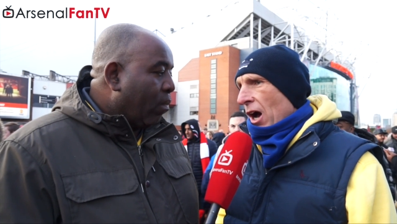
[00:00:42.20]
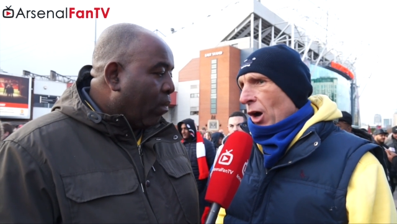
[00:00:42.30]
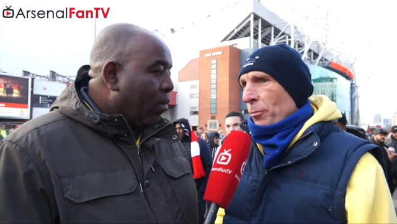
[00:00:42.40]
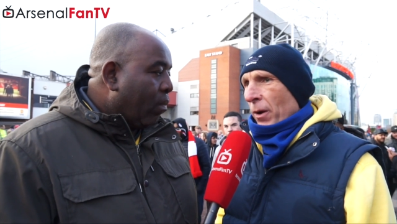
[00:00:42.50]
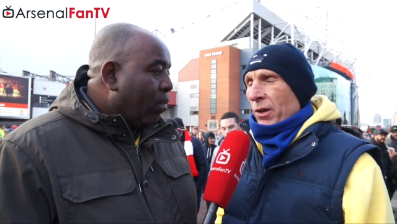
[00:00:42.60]
Speaker 1: at
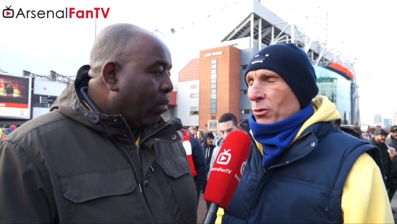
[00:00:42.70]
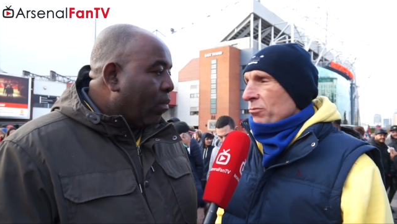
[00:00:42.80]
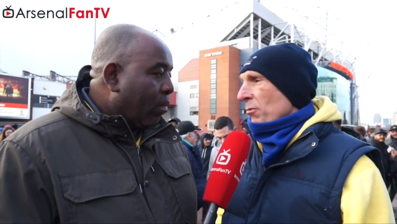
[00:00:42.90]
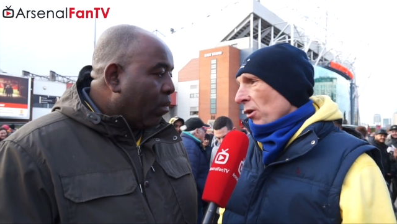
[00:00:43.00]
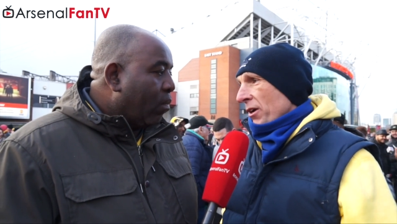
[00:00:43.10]
home, but
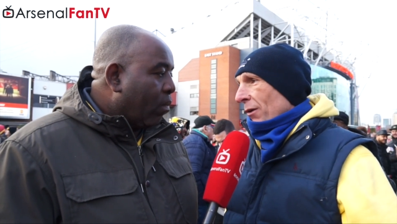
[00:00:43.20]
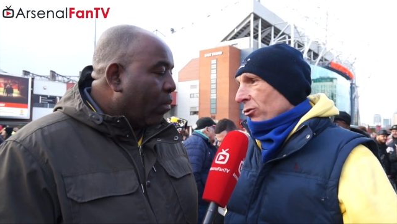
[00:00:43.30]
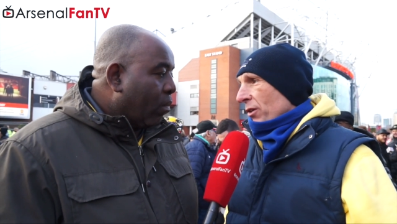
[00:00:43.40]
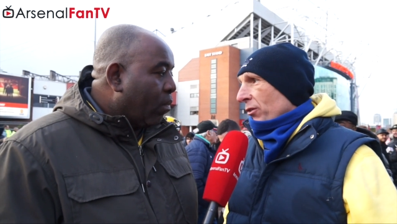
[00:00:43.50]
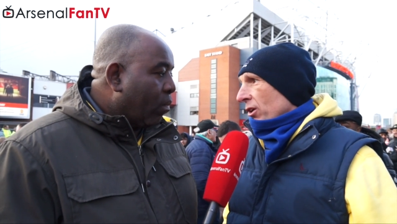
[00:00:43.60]
Mourinho
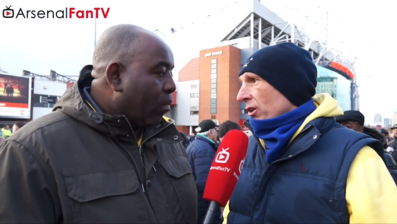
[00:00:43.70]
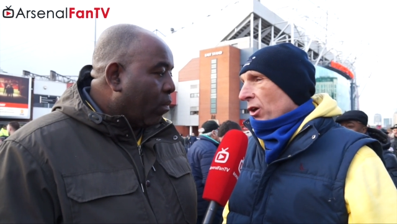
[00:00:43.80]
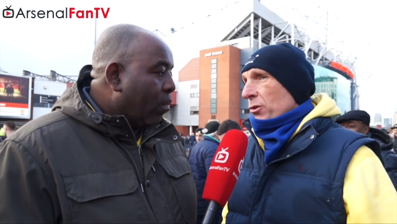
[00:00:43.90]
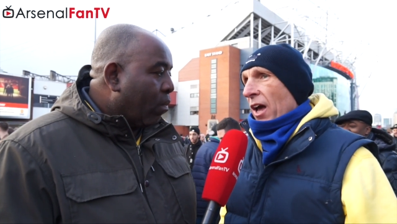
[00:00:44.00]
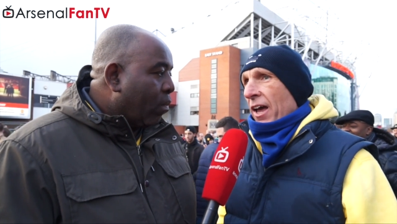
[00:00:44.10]
was never going to
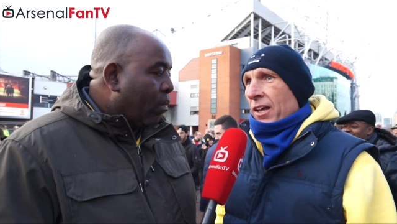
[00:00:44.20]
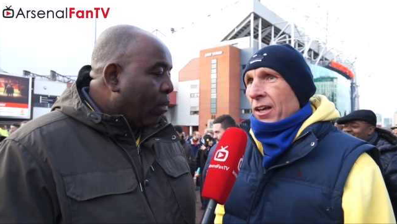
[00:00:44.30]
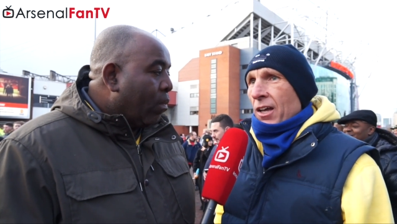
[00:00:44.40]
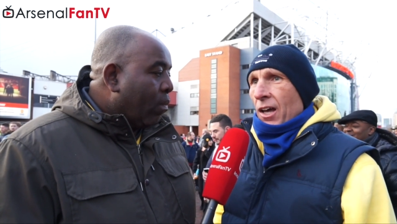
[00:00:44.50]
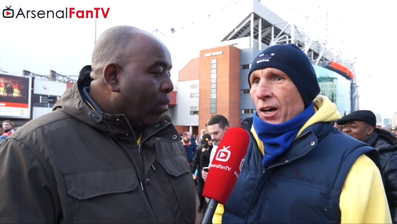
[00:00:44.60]
do that.
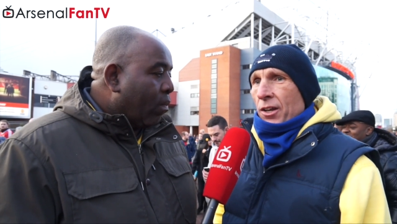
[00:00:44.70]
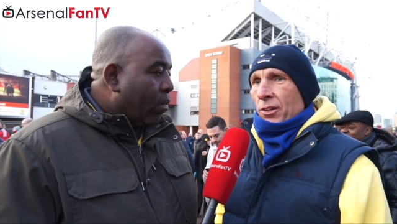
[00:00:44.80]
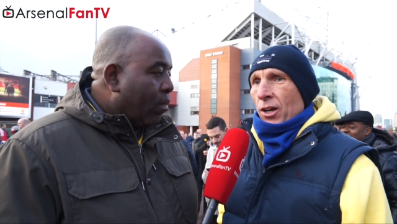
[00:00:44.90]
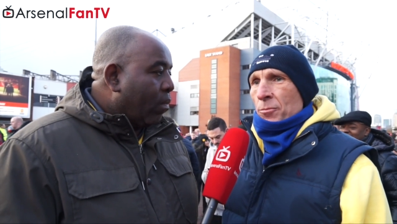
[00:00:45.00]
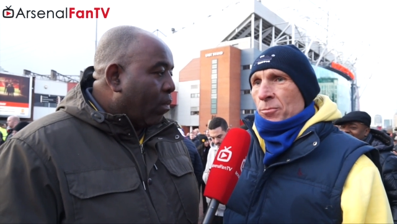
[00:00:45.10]

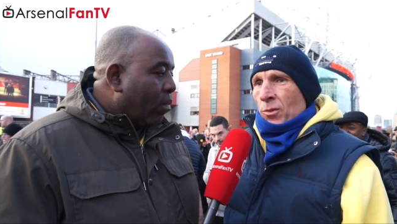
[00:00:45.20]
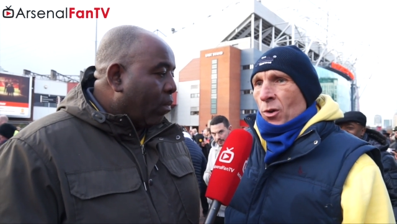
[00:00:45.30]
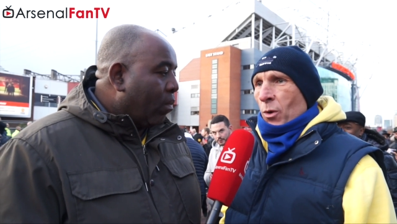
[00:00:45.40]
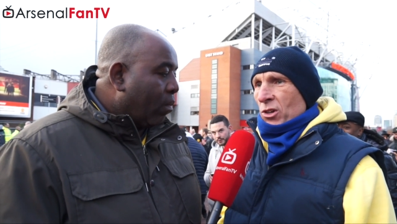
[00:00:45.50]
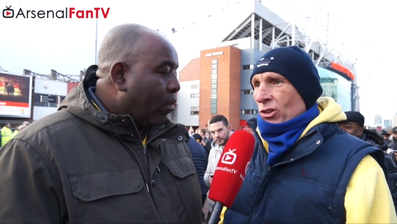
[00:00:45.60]
And
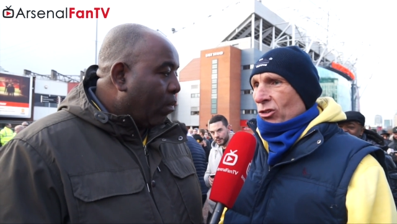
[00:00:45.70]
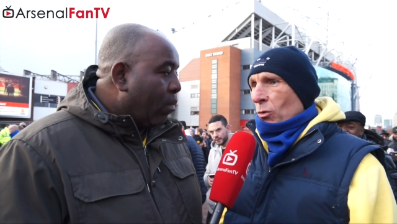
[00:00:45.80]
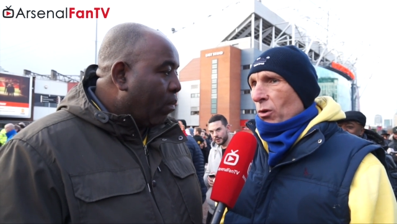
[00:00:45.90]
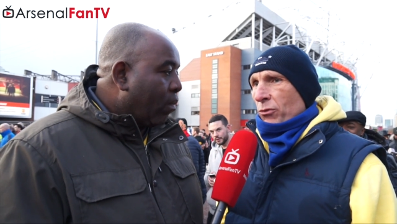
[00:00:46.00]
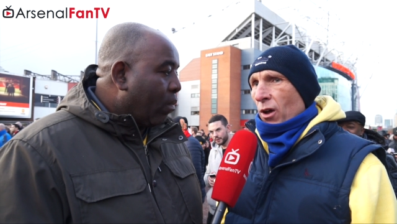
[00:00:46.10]
we just
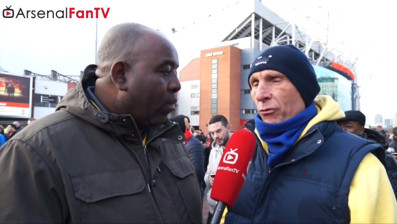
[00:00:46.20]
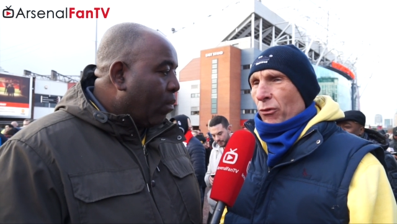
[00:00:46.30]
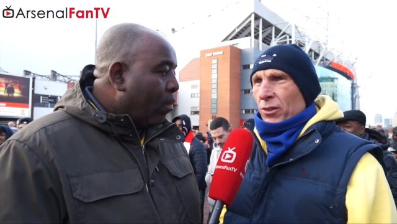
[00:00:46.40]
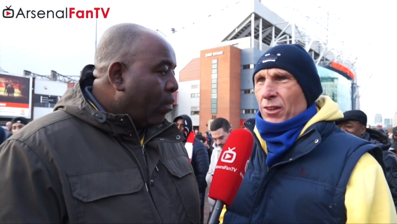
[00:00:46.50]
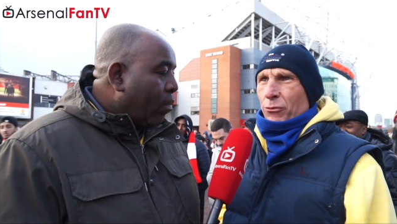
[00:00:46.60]
sort
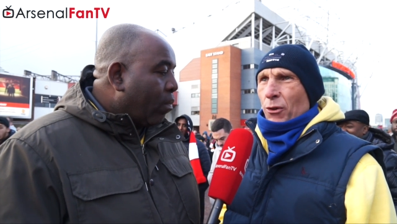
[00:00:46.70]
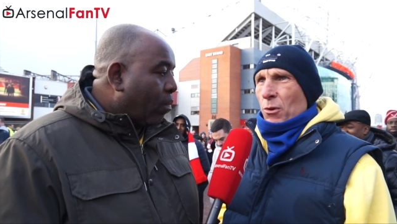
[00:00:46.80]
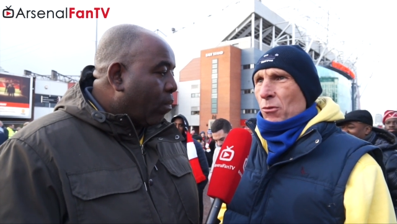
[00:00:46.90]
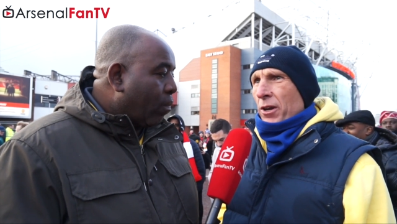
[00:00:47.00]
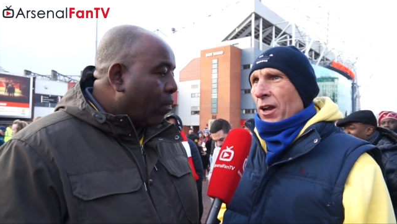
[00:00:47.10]
of, I didn't think
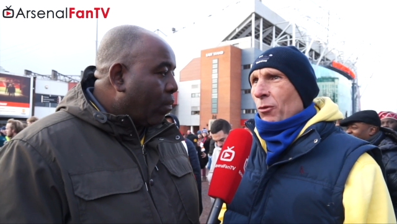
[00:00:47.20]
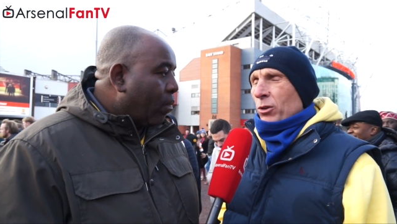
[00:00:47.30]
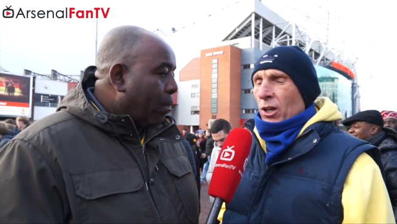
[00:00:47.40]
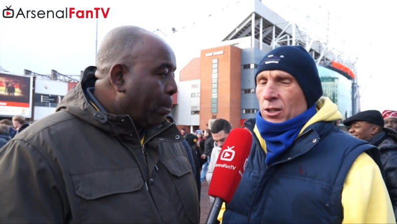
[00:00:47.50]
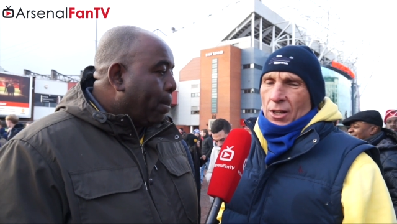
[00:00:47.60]
we really know
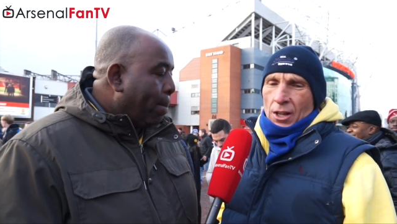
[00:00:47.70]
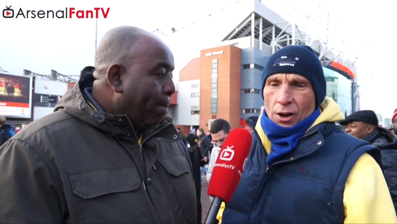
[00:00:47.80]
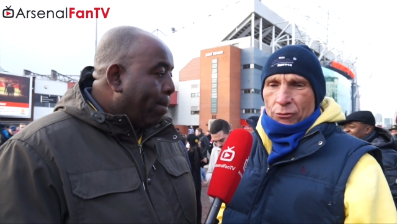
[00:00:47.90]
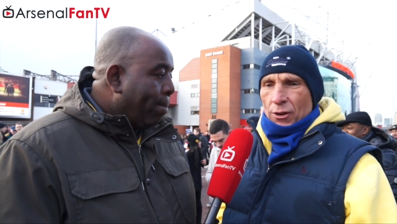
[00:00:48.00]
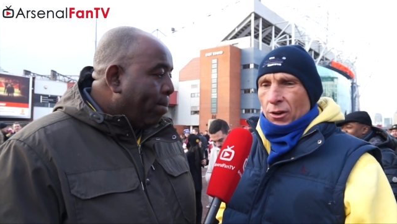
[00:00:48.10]
what to do.
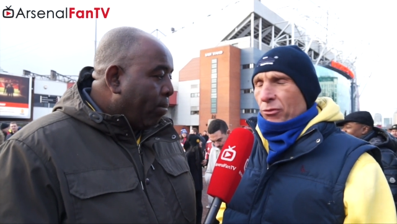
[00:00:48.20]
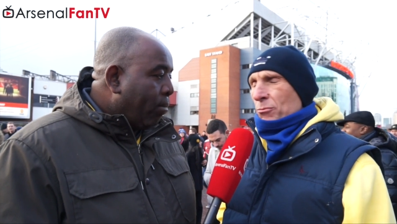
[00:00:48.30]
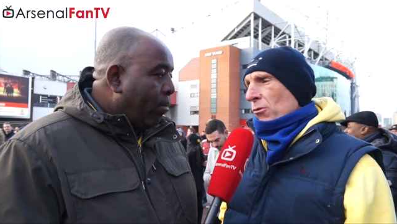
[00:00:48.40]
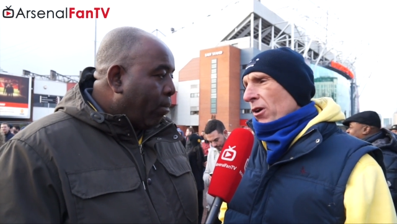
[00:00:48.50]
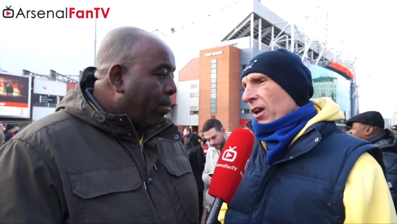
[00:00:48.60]
I think if
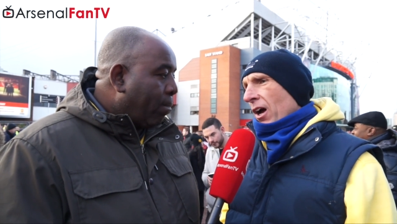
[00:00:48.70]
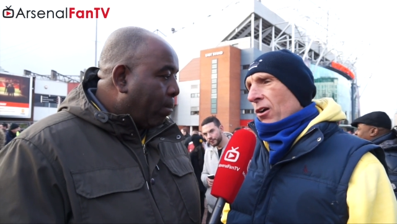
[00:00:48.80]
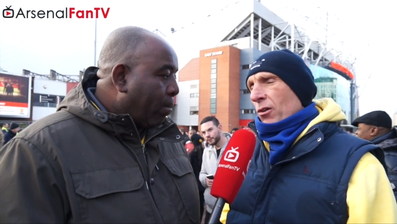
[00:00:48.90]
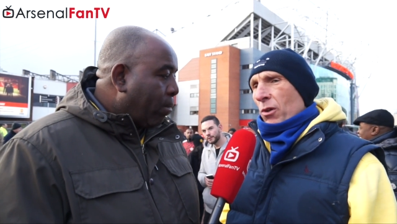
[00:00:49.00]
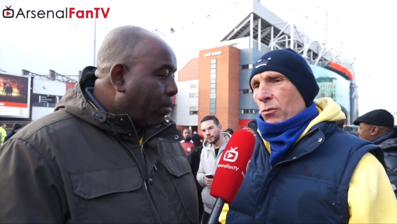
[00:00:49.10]

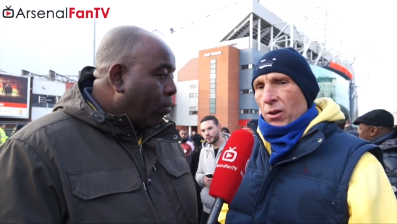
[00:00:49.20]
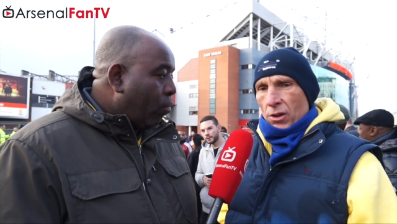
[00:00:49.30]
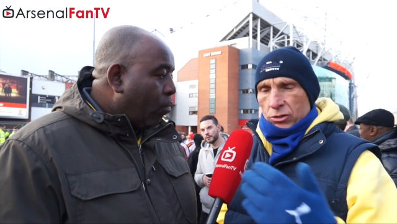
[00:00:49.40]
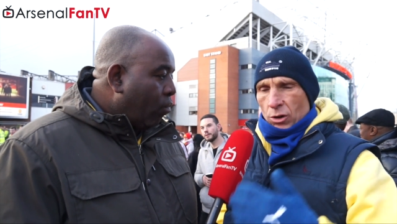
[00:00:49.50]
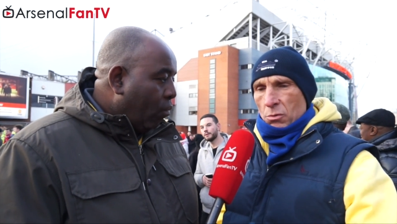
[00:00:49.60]
Mourinho,
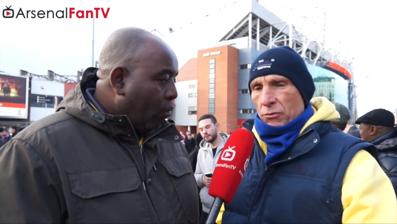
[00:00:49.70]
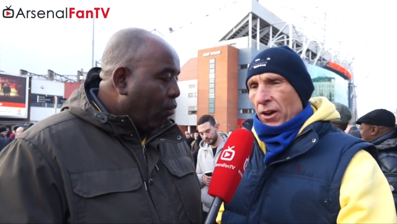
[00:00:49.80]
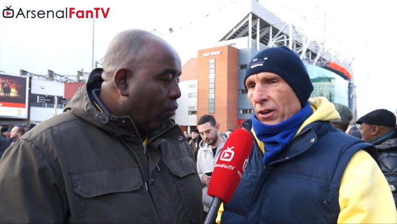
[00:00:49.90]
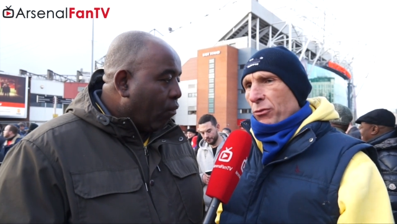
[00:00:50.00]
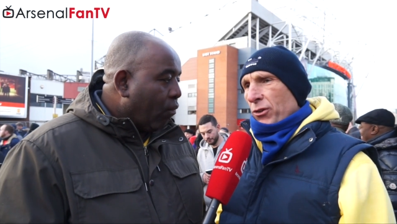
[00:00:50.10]
with
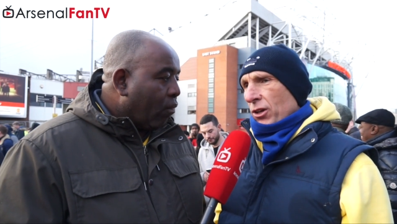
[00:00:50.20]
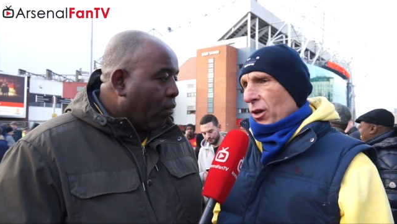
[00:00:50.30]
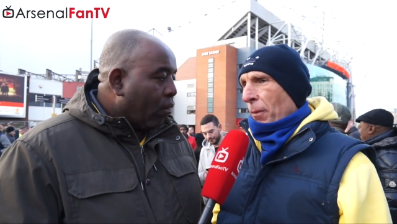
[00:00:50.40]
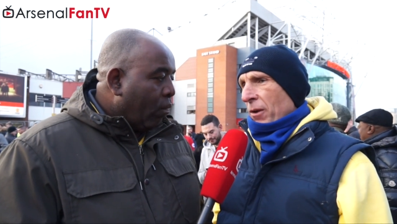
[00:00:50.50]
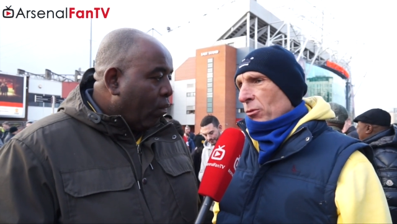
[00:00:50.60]
Wenger, if he's
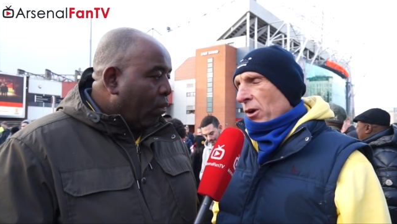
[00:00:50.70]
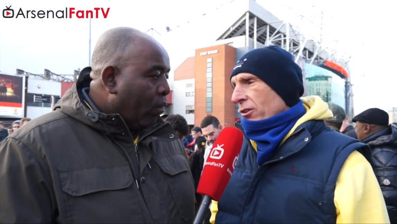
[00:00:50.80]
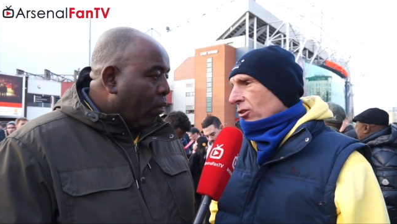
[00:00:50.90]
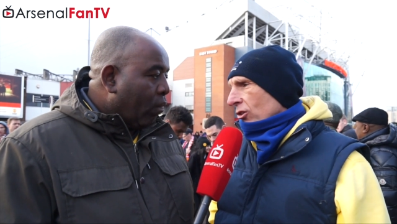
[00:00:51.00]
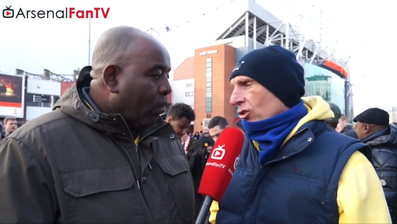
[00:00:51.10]
going to beat
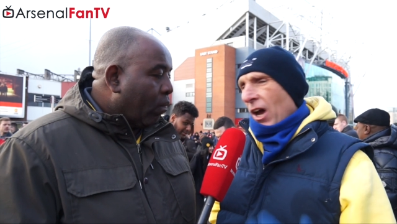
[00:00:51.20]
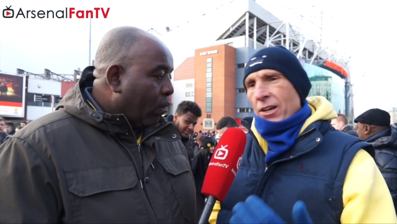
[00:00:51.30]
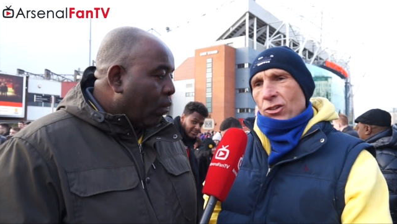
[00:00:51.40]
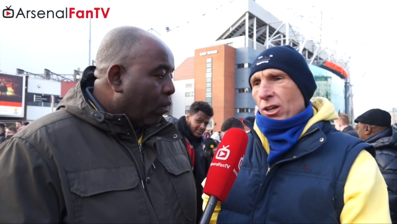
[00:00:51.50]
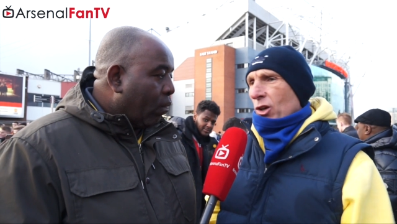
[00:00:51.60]
Mourinho, he's got to
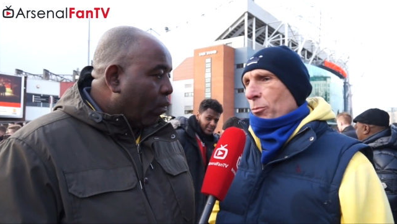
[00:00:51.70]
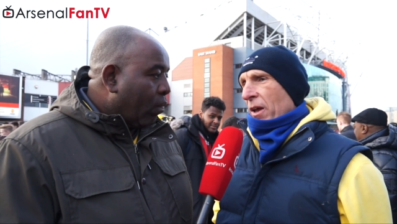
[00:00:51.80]
change it a little